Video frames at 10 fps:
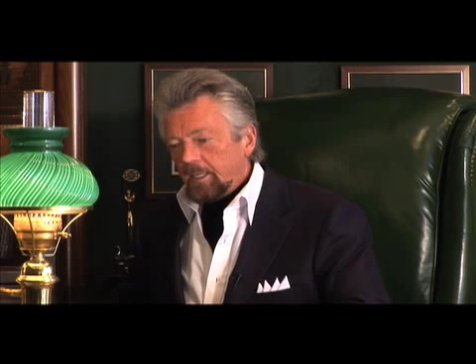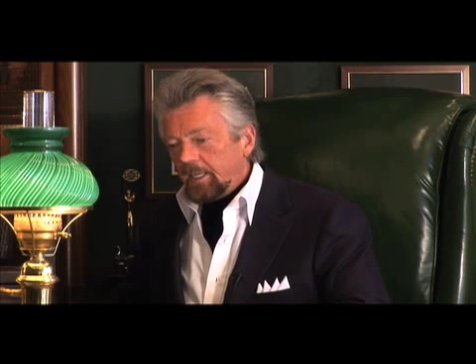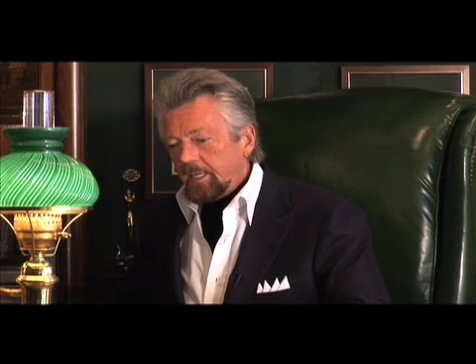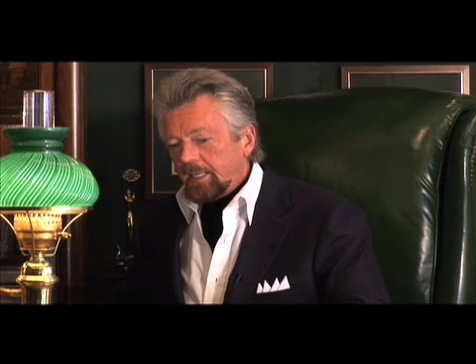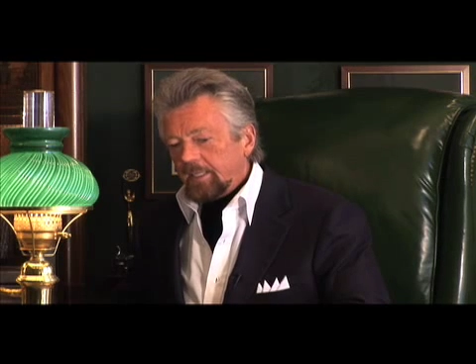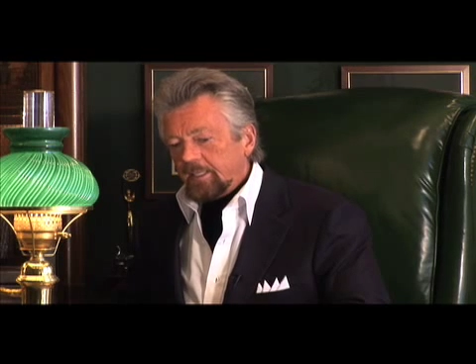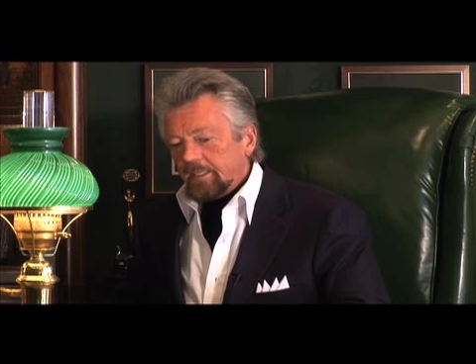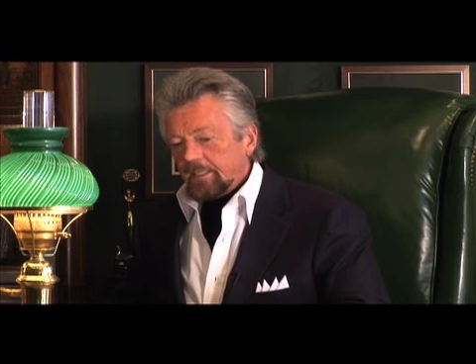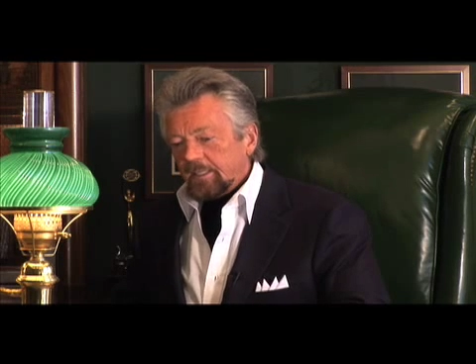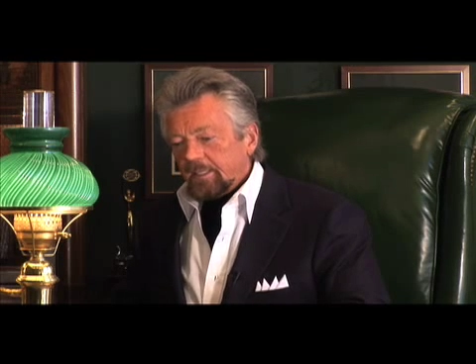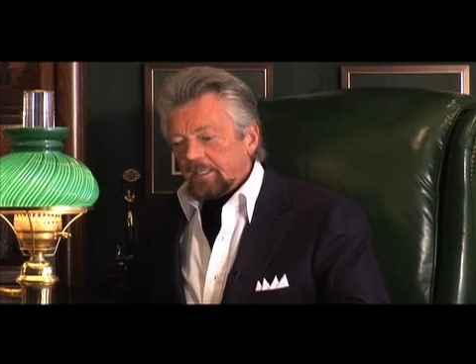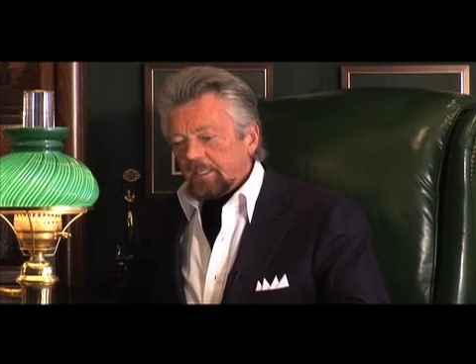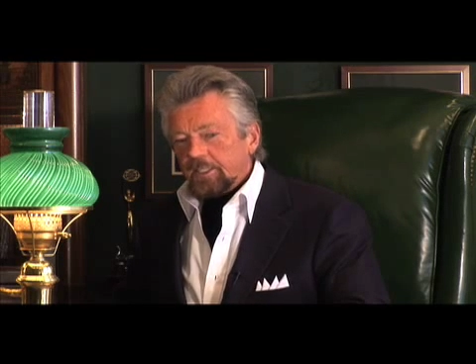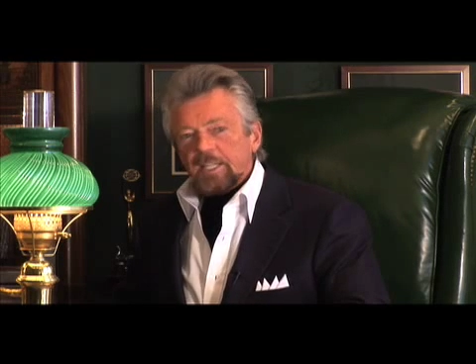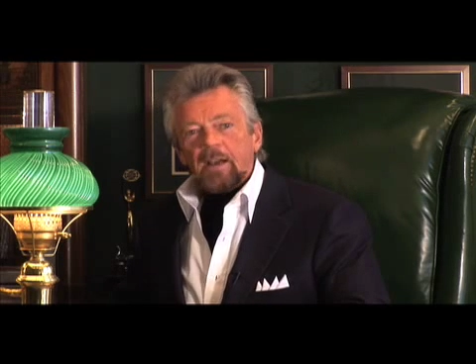And
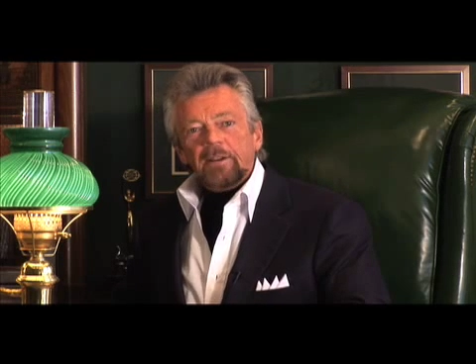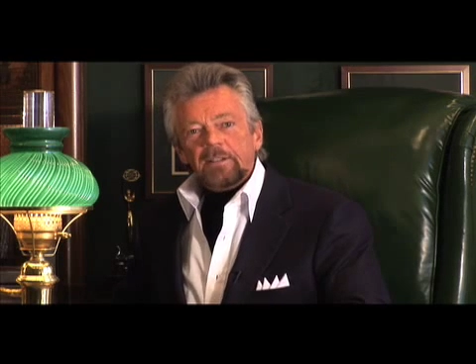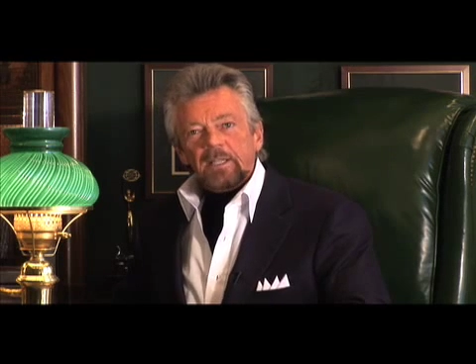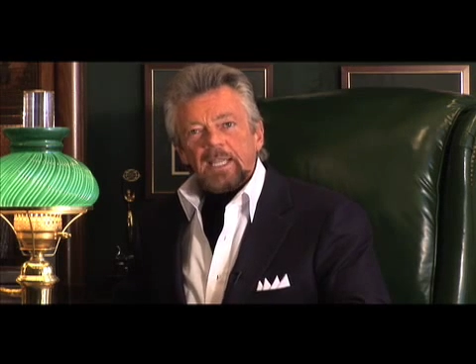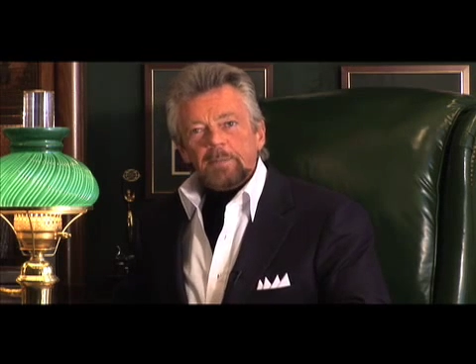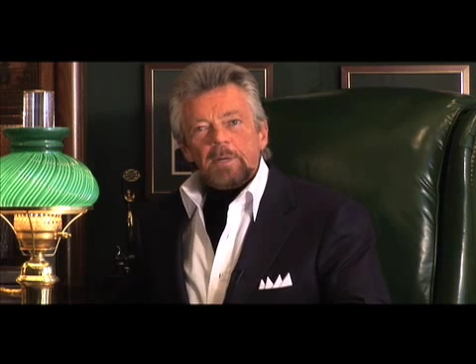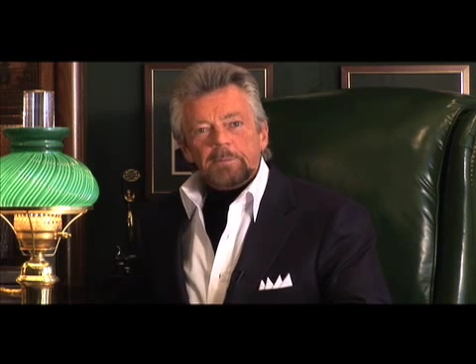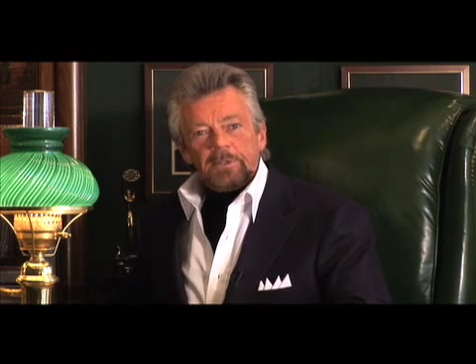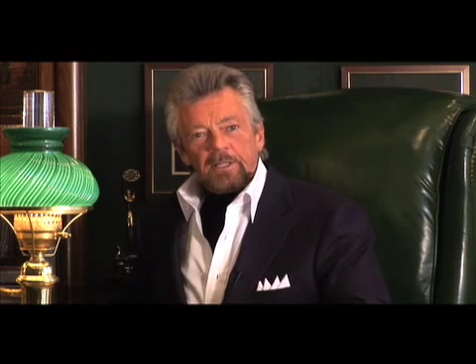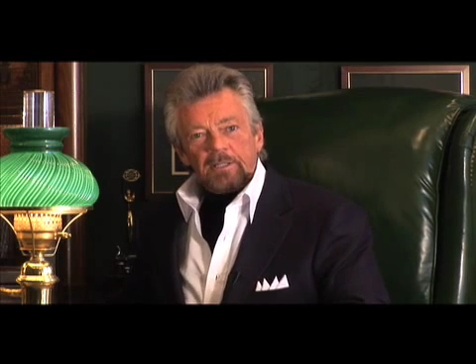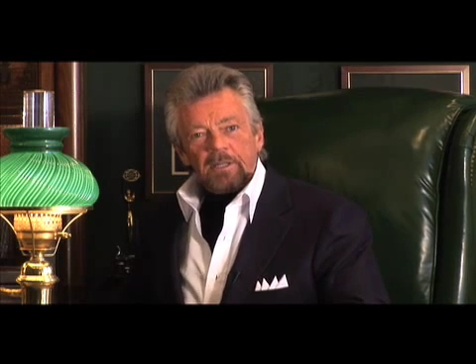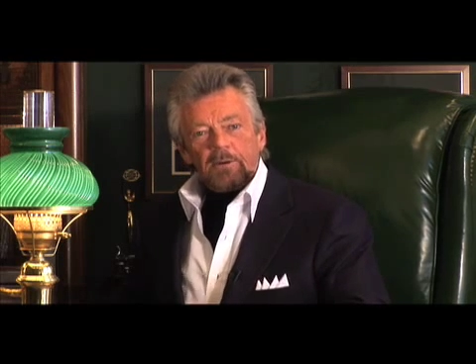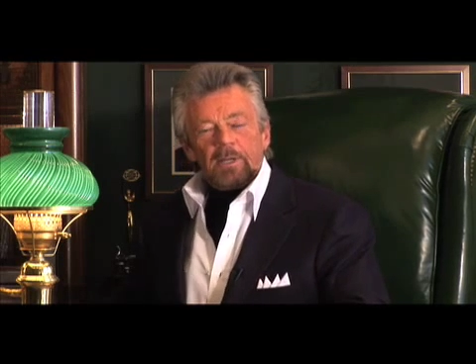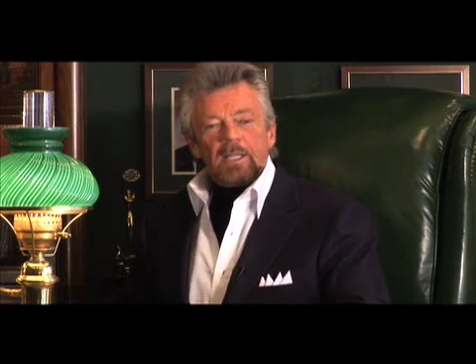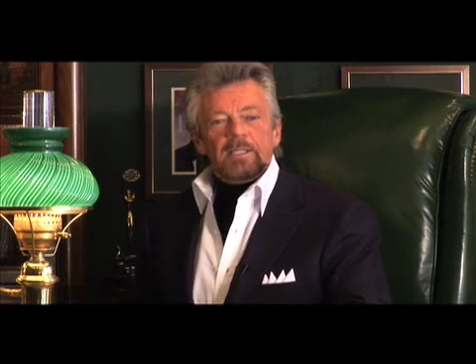here's how he came up with the theory of
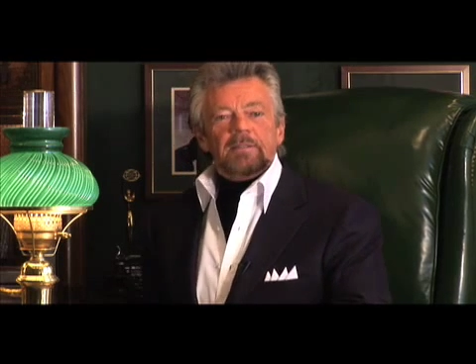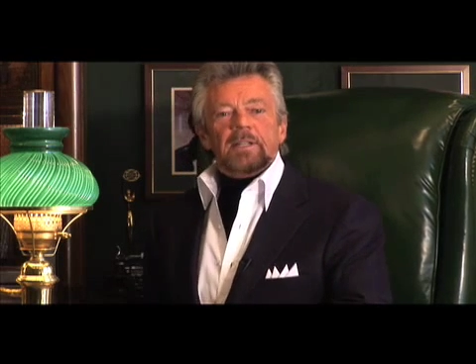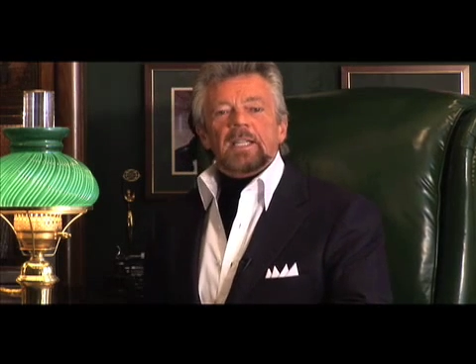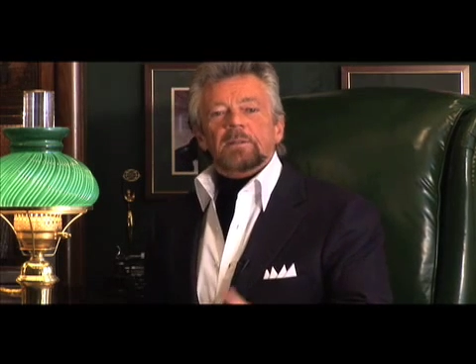relativity.